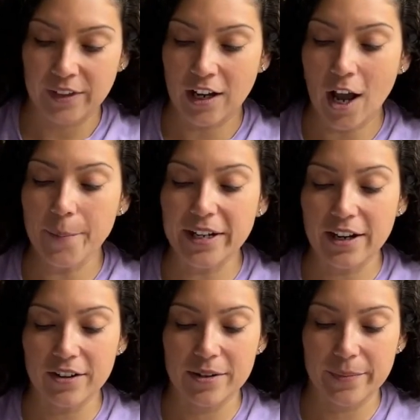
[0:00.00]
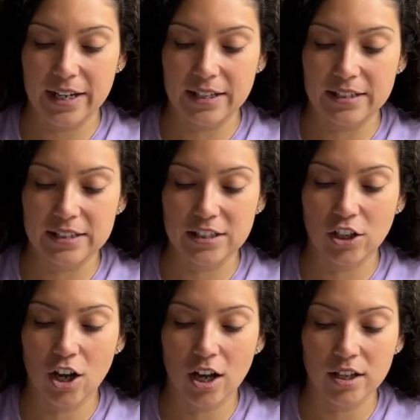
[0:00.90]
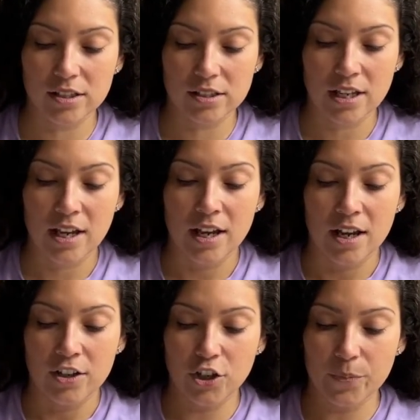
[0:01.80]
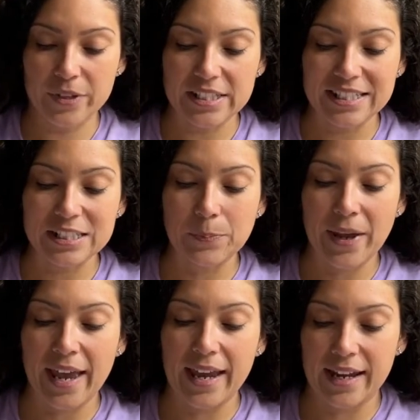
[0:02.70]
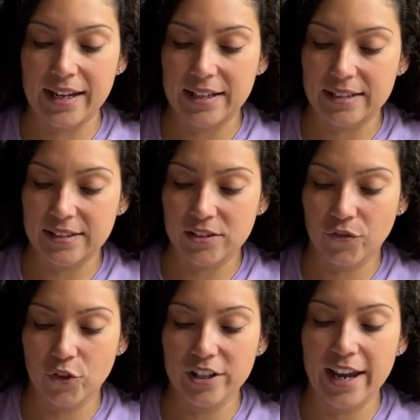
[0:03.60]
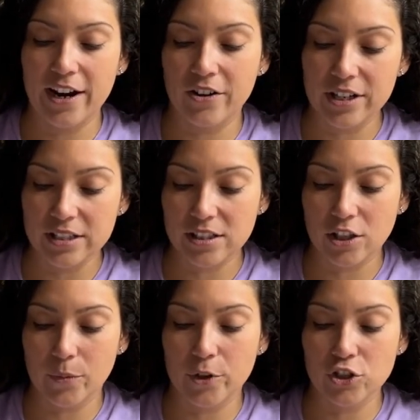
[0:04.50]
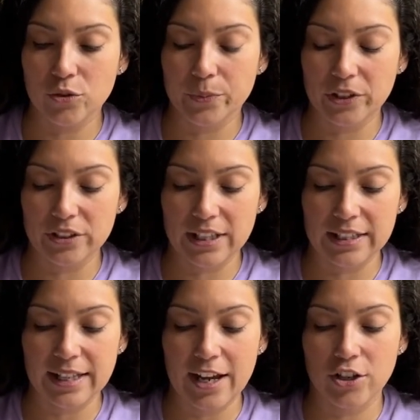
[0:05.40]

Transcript: Common area maintenance, the cost your business pays for the areas of commercial building that